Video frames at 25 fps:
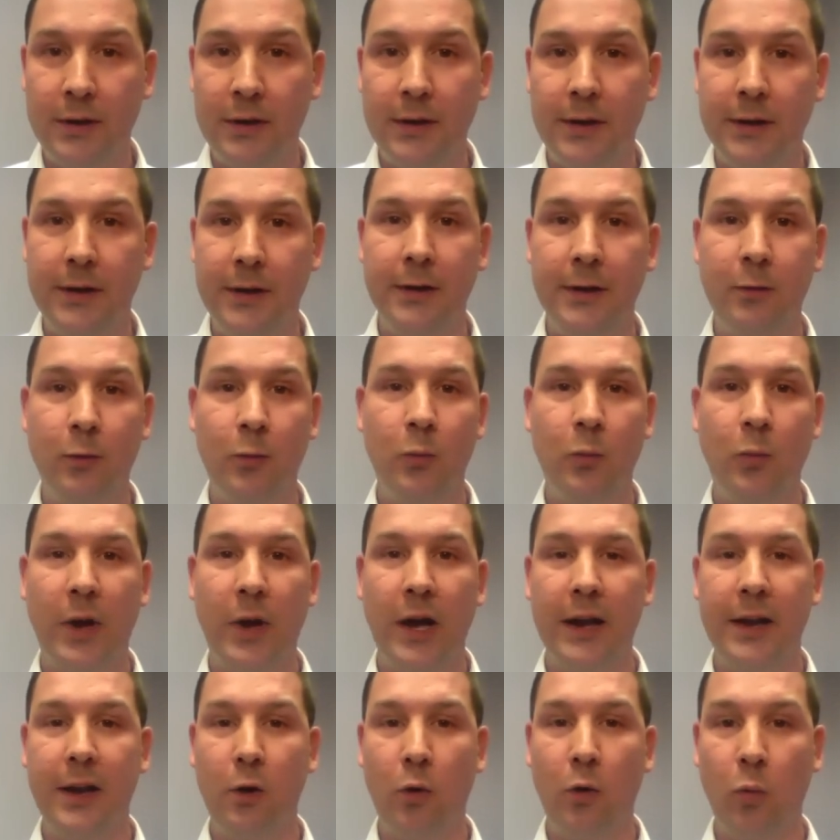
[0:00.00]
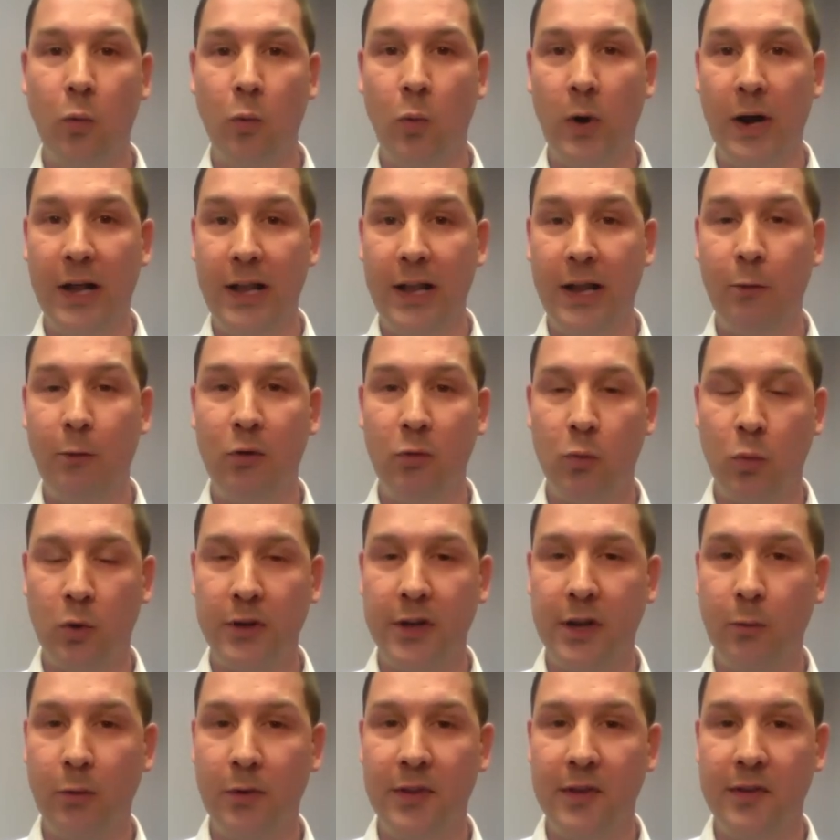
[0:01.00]
I know while I was
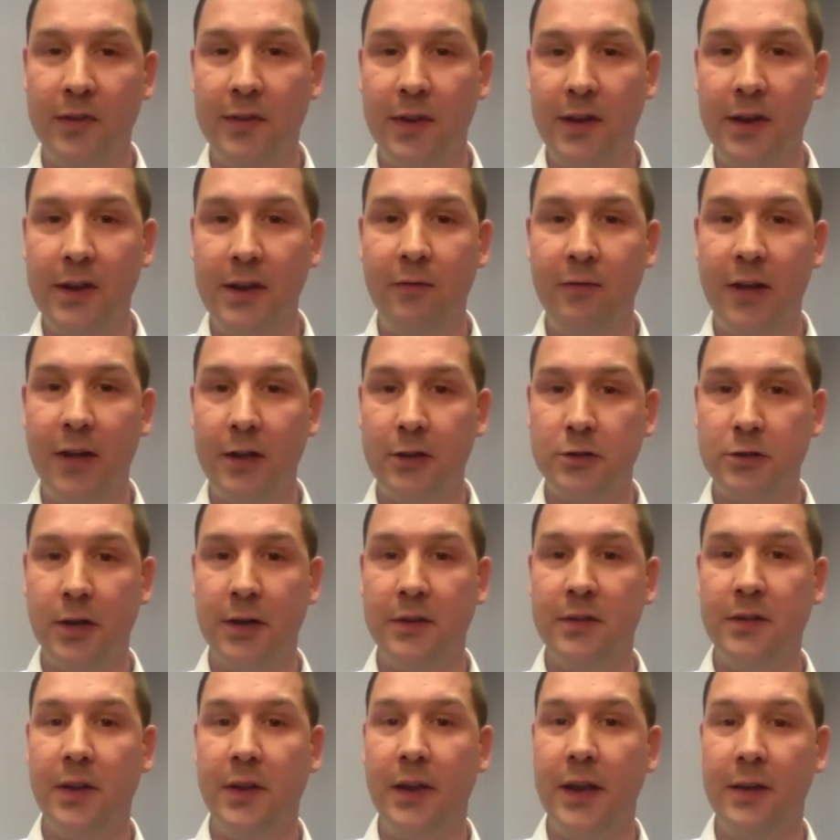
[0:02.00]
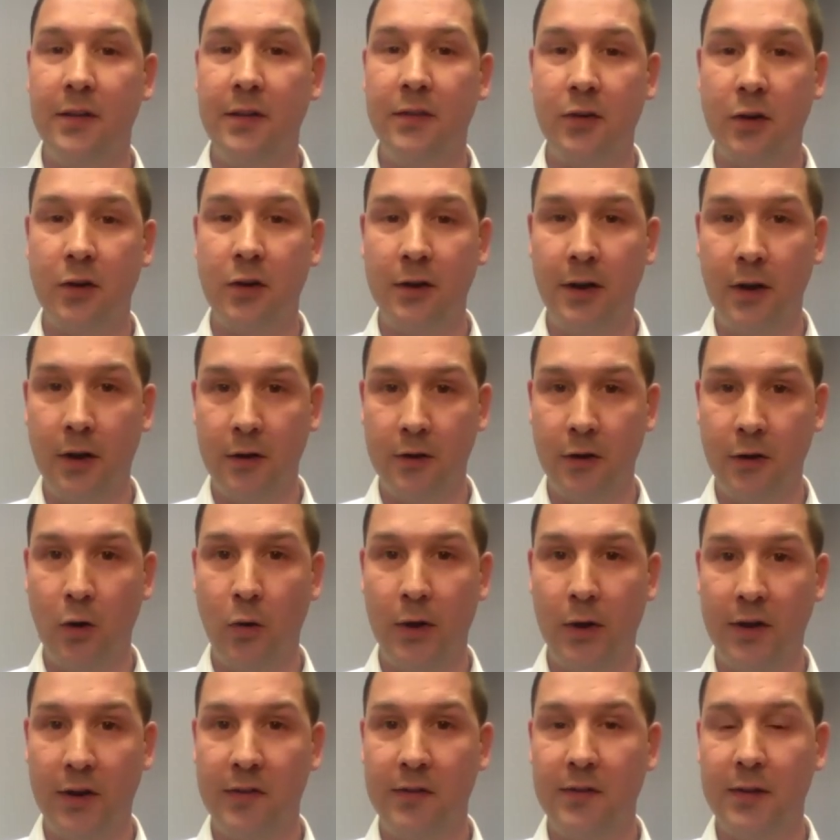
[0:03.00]
working with the city, Valley Transit had started
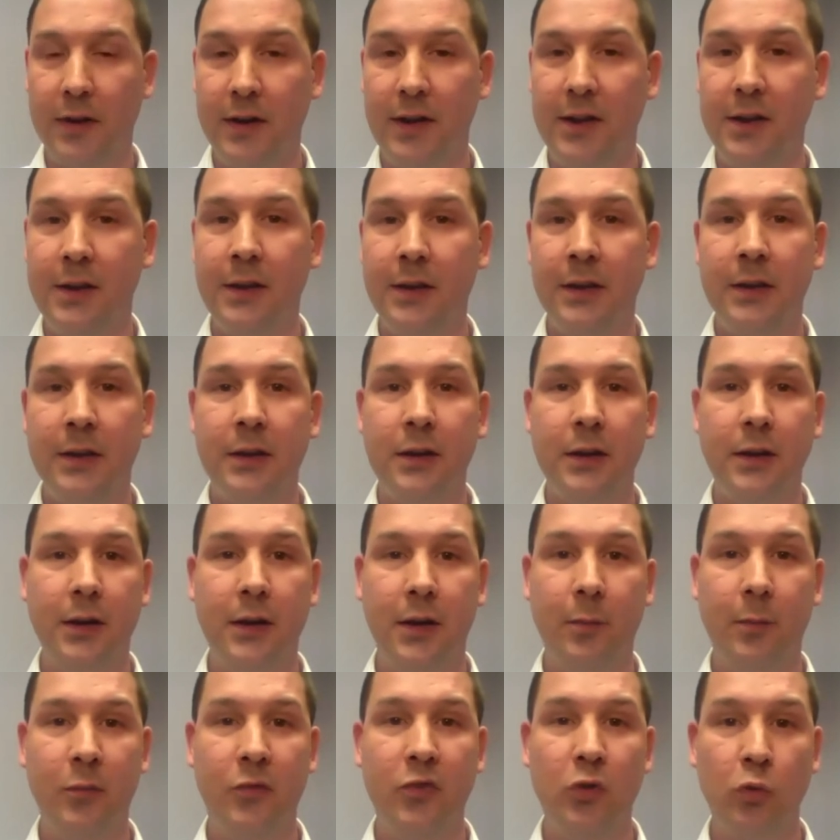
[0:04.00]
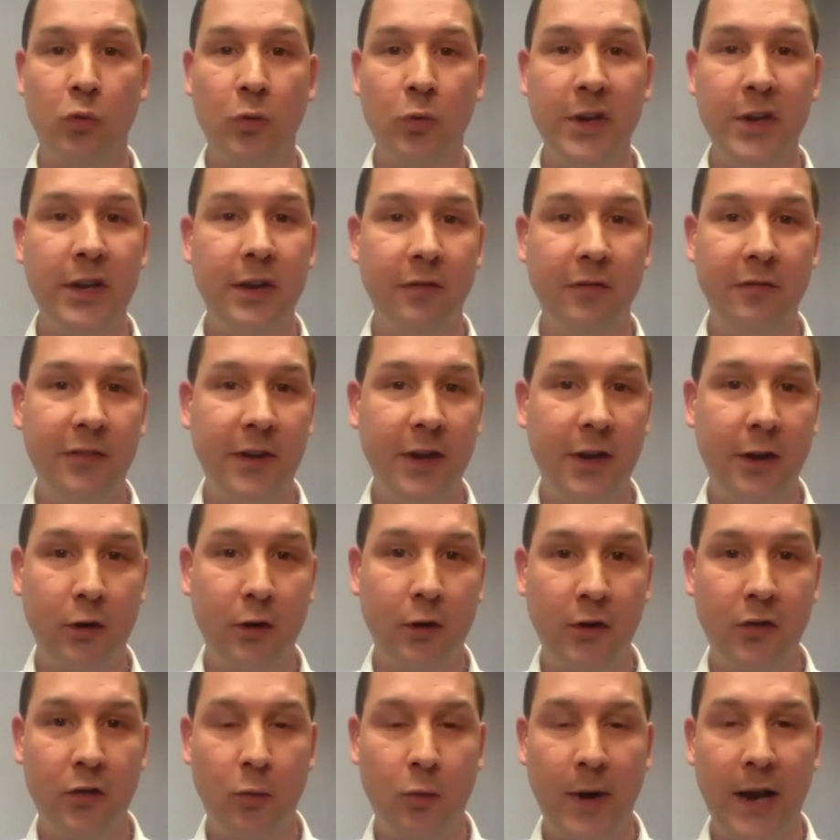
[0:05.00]
undergoing a study to
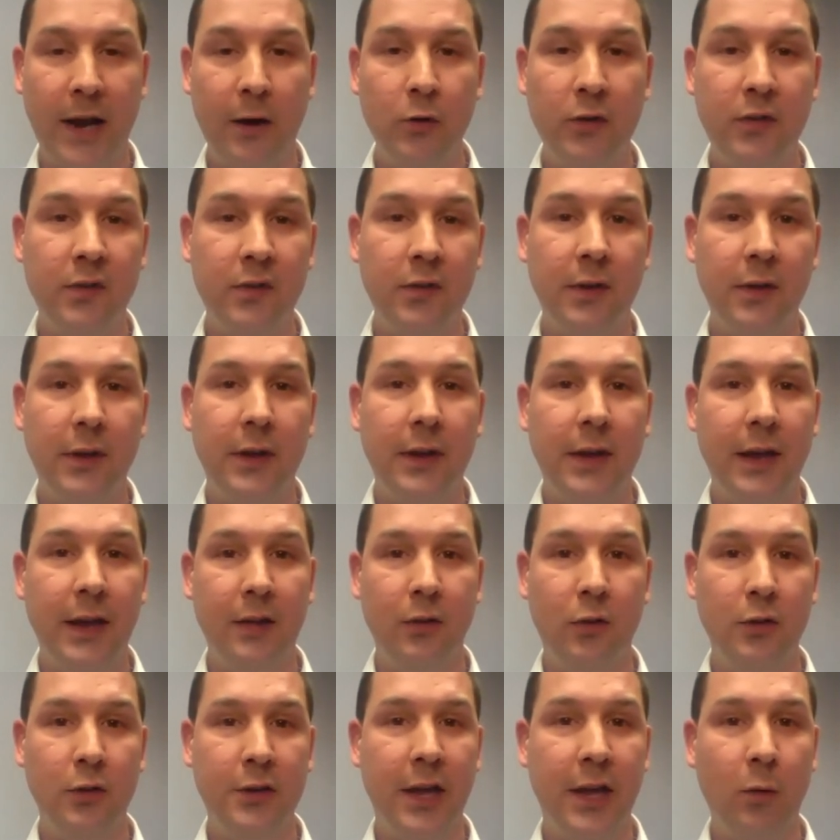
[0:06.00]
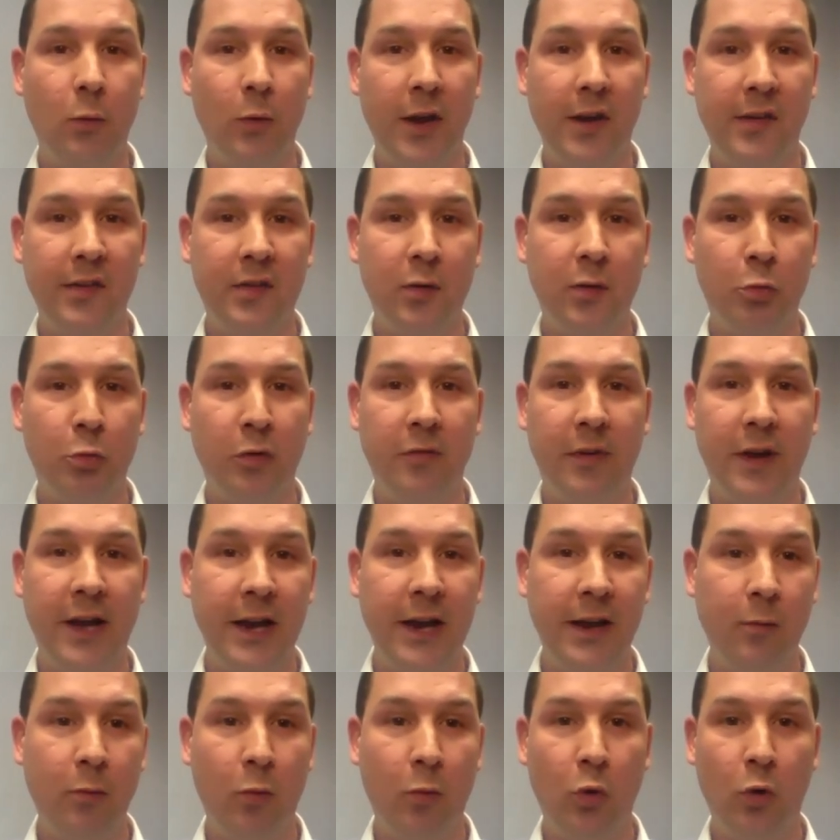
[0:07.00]
reconfigure its routes and look at ways to
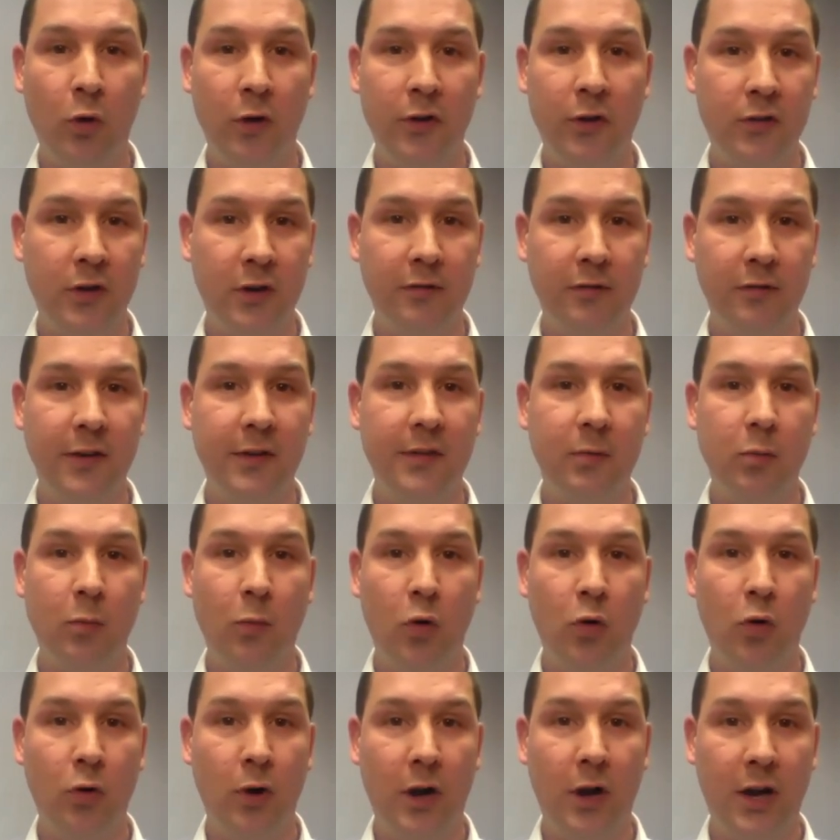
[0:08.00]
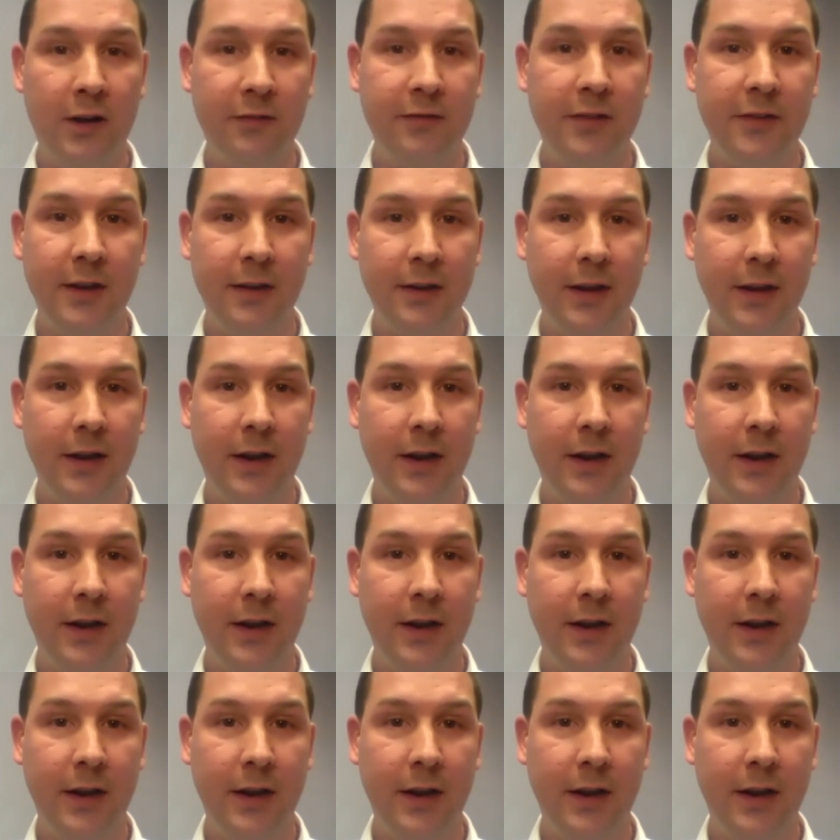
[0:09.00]
provide more service more often.